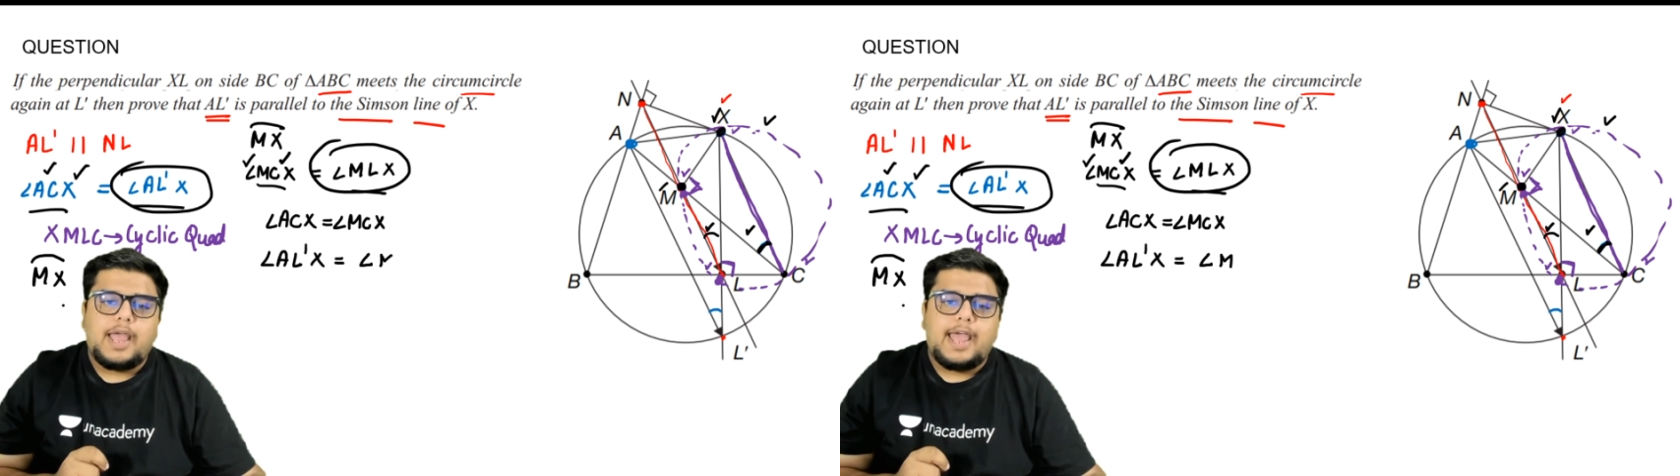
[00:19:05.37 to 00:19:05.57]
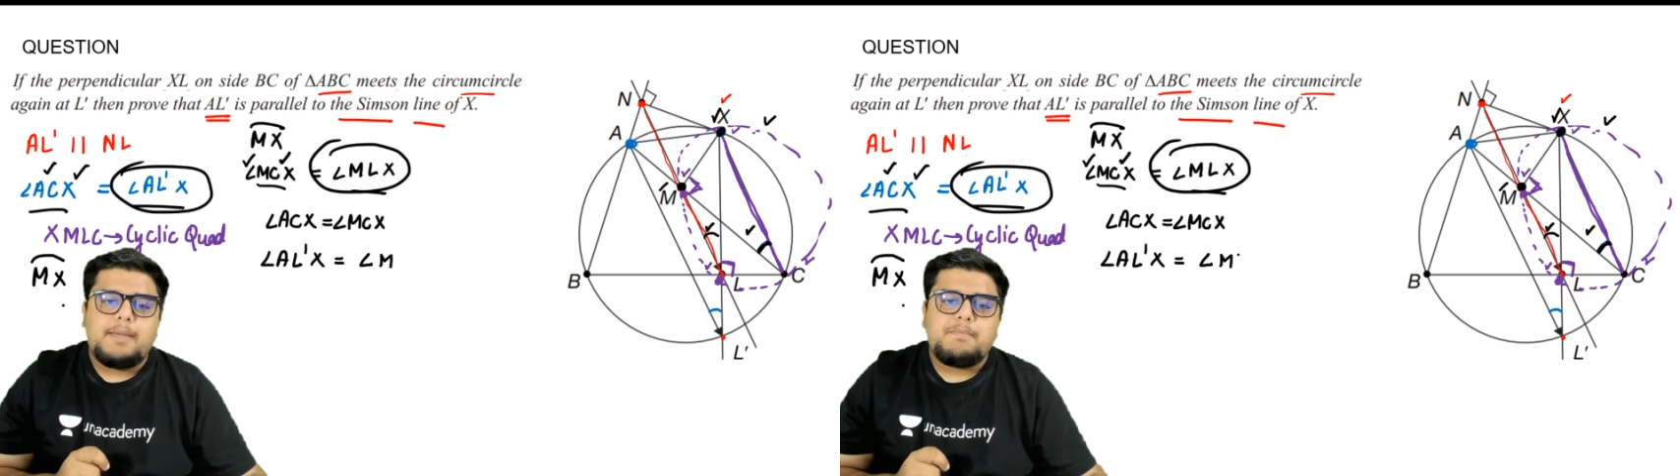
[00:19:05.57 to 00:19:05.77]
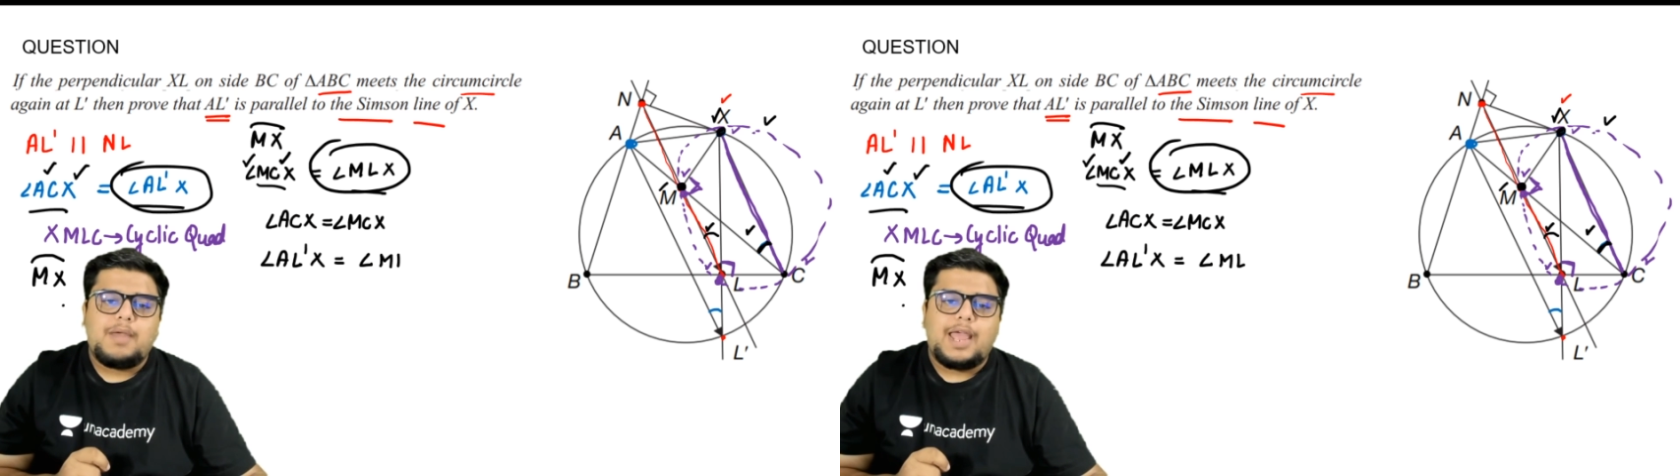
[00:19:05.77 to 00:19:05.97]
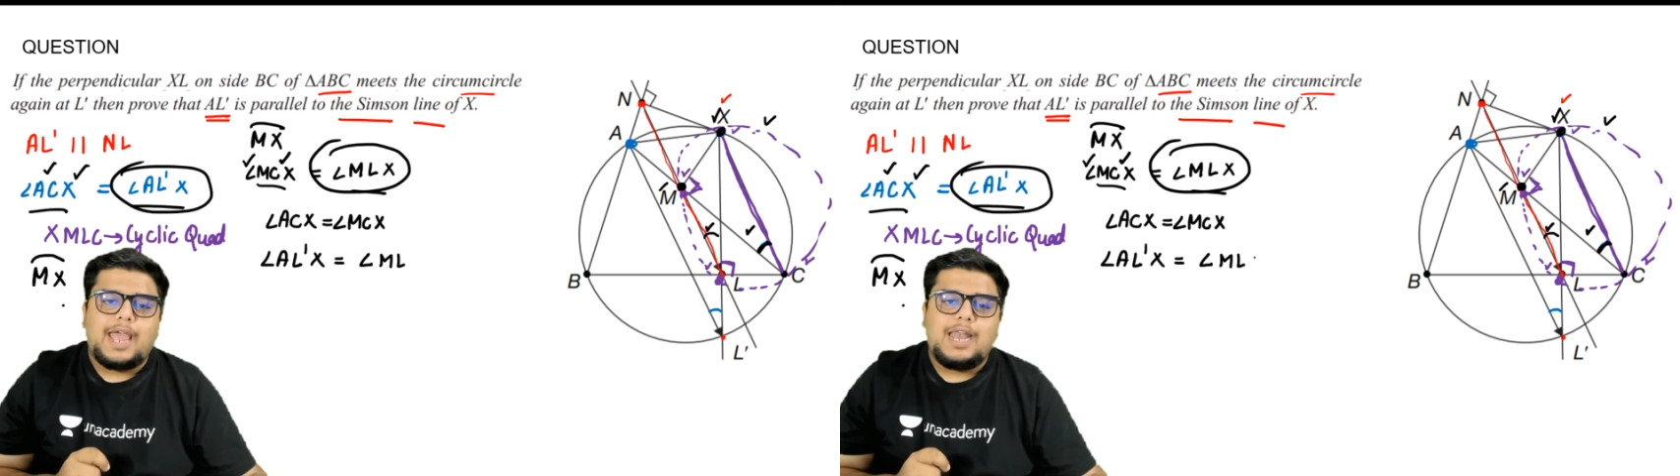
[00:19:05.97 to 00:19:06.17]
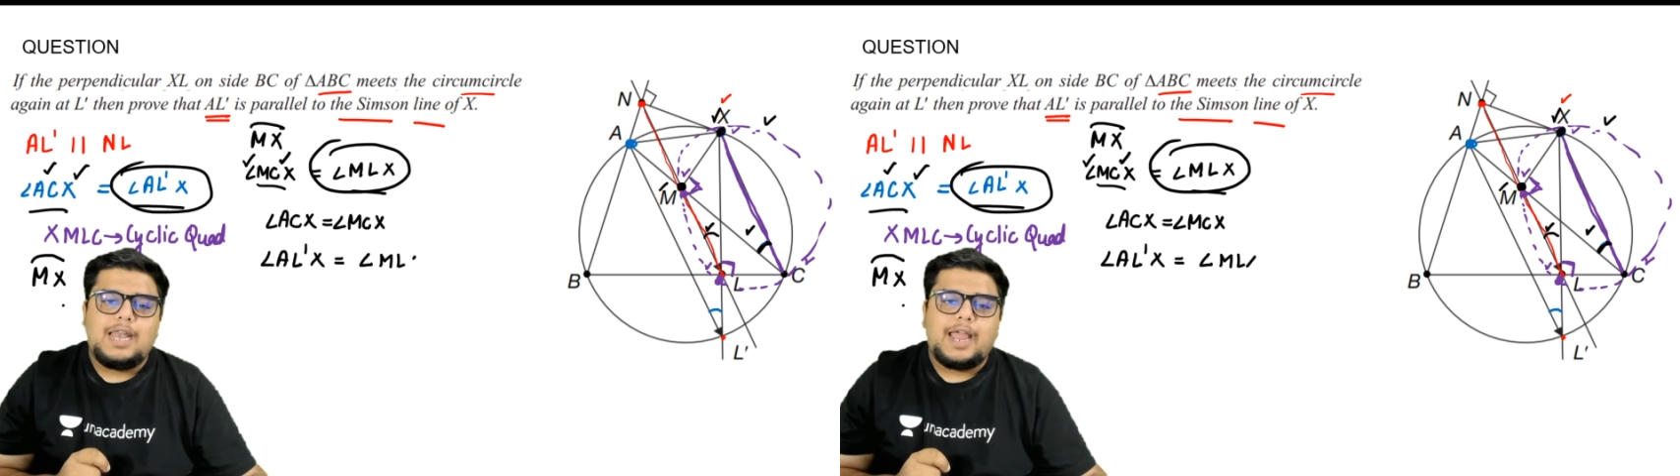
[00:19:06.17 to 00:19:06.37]

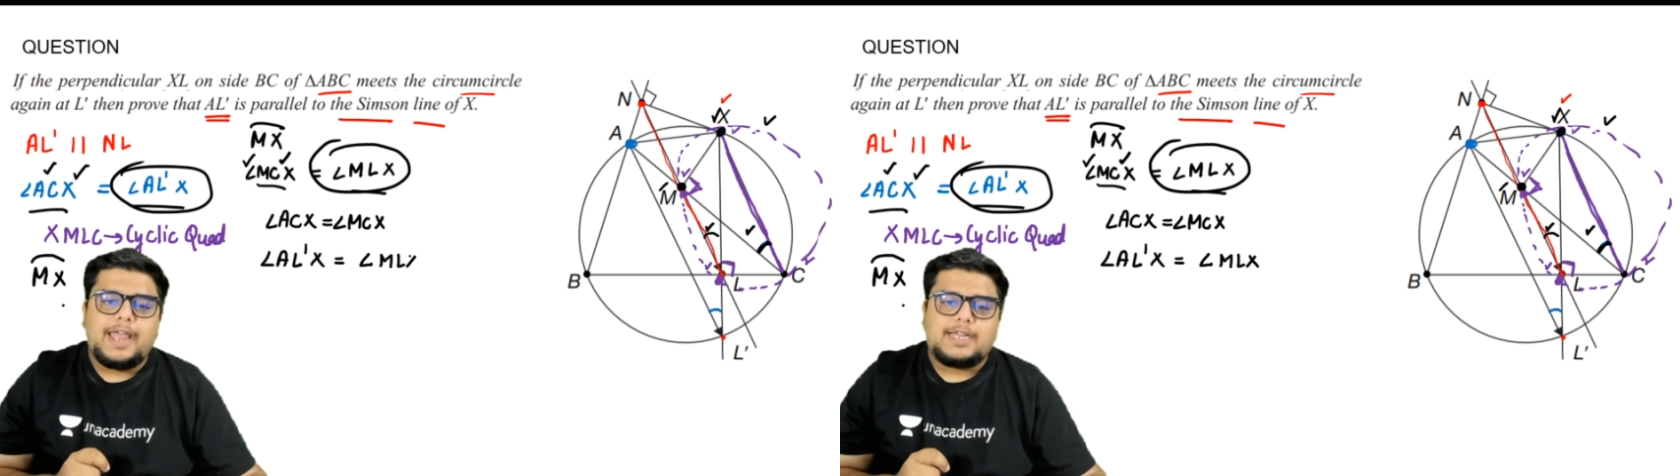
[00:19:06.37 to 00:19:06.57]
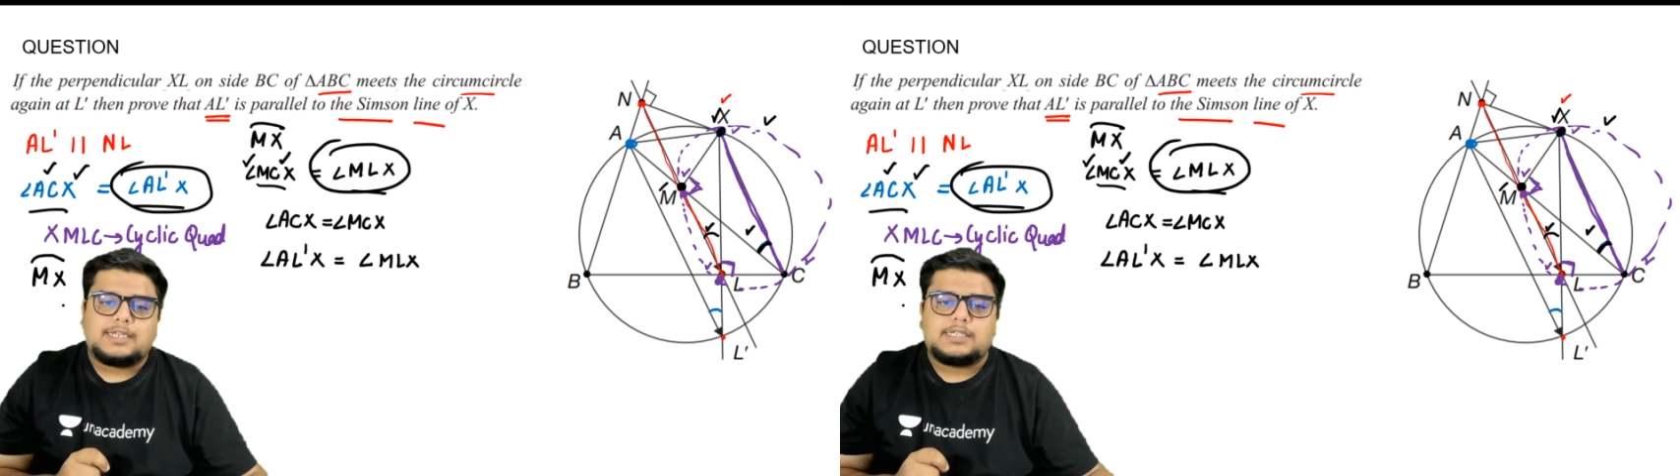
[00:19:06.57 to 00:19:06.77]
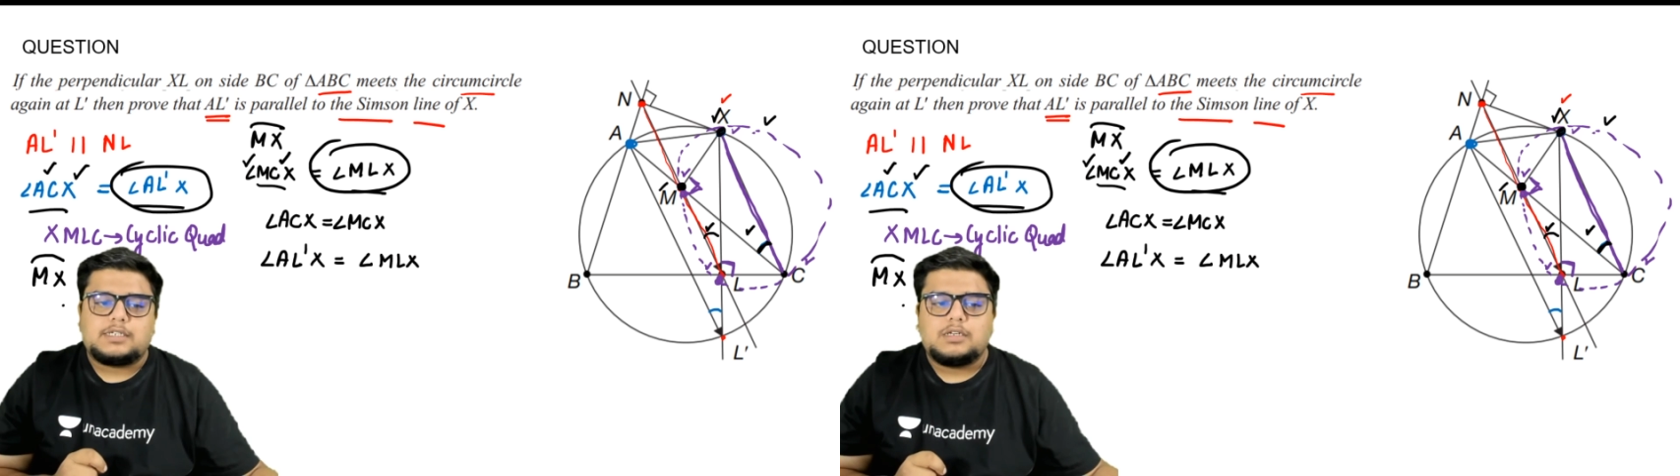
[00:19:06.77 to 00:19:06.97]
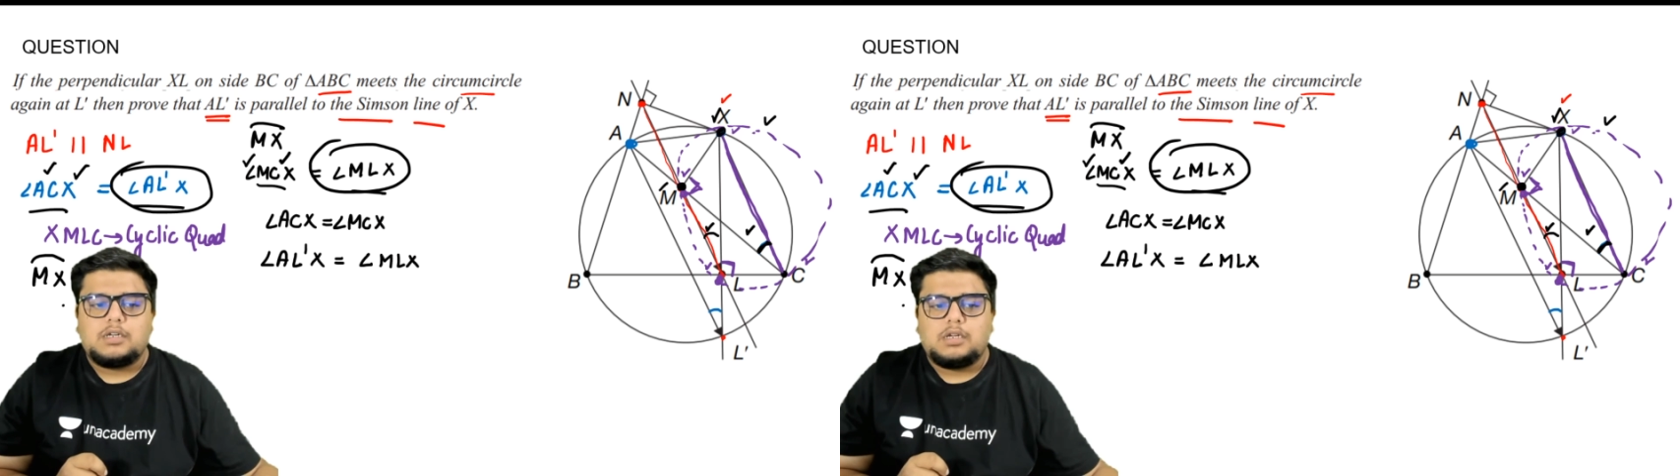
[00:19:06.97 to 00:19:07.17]
MLX.